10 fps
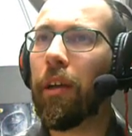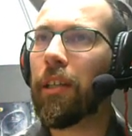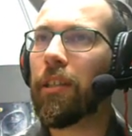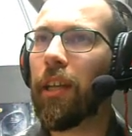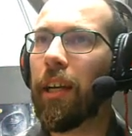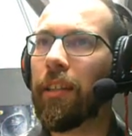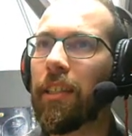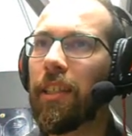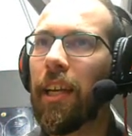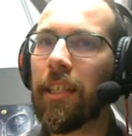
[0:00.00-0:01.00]
how can I
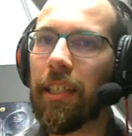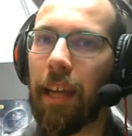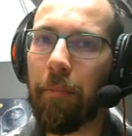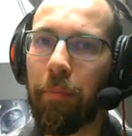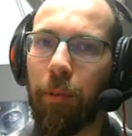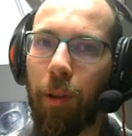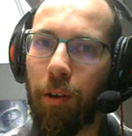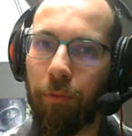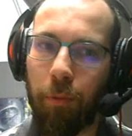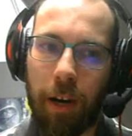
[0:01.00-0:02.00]
say that? It's the
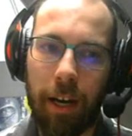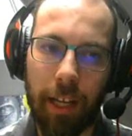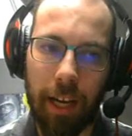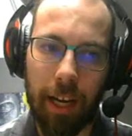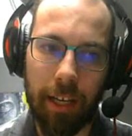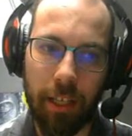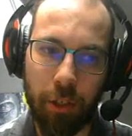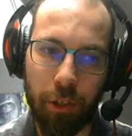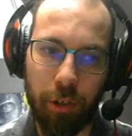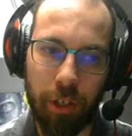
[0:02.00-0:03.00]
example of why
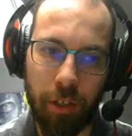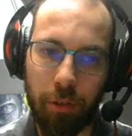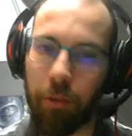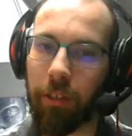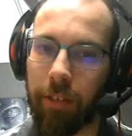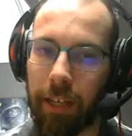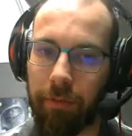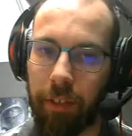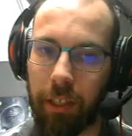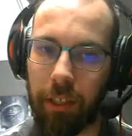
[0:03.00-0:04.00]
I enjoy
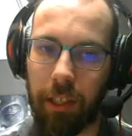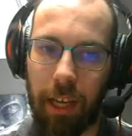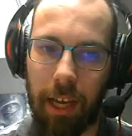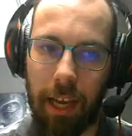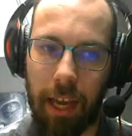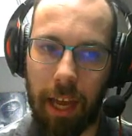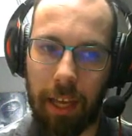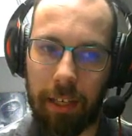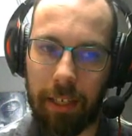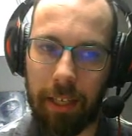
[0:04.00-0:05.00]
doing draft leagues.
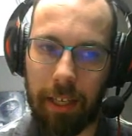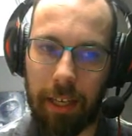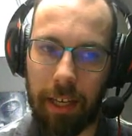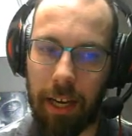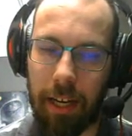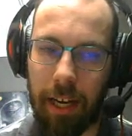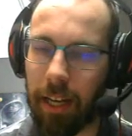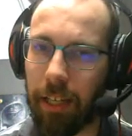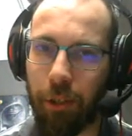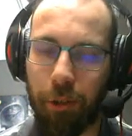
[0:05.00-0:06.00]
And
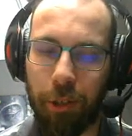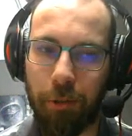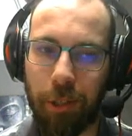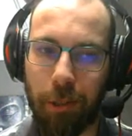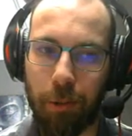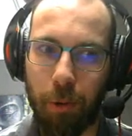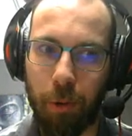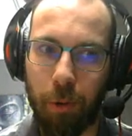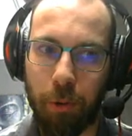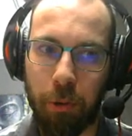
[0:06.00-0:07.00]
I enjoyed using
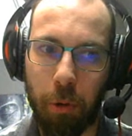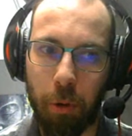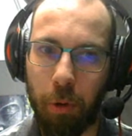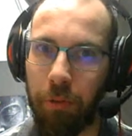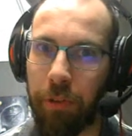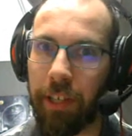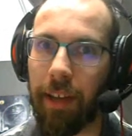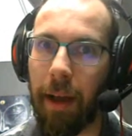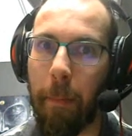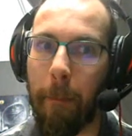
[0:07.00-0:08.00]
Torkoal. Torkoal
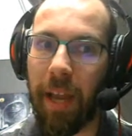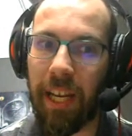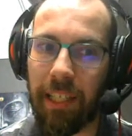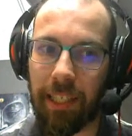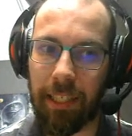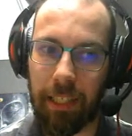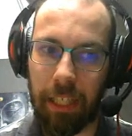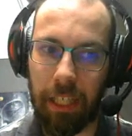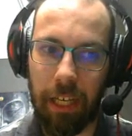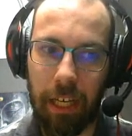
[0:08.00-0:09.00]
did
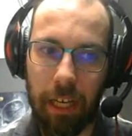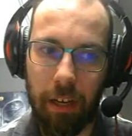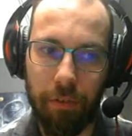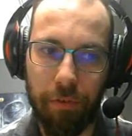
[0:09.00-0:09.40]
amazingly